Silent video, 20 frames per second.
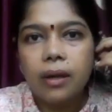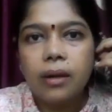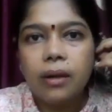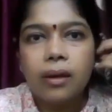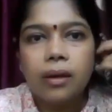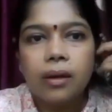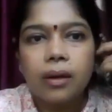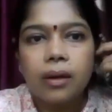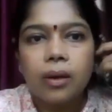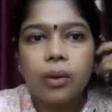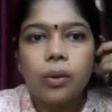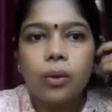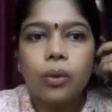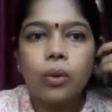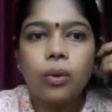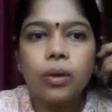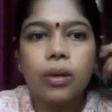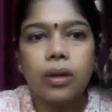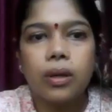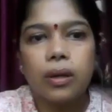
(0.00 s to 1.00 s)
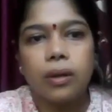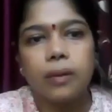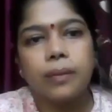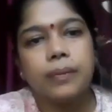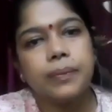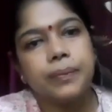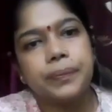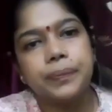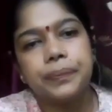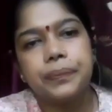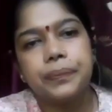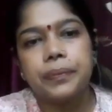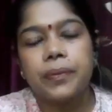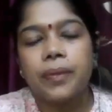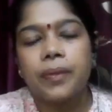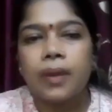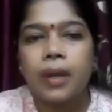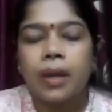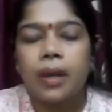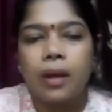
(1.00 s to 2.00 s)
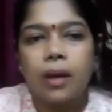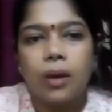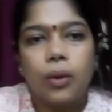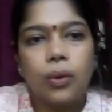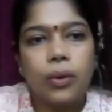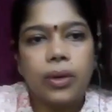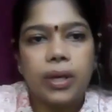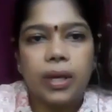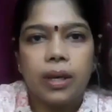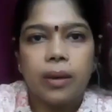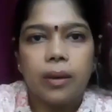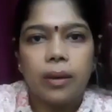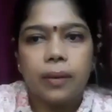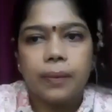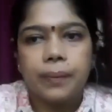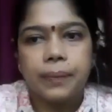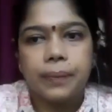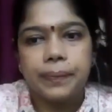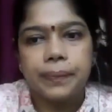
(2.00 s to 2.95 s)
You can email it to us, and we will.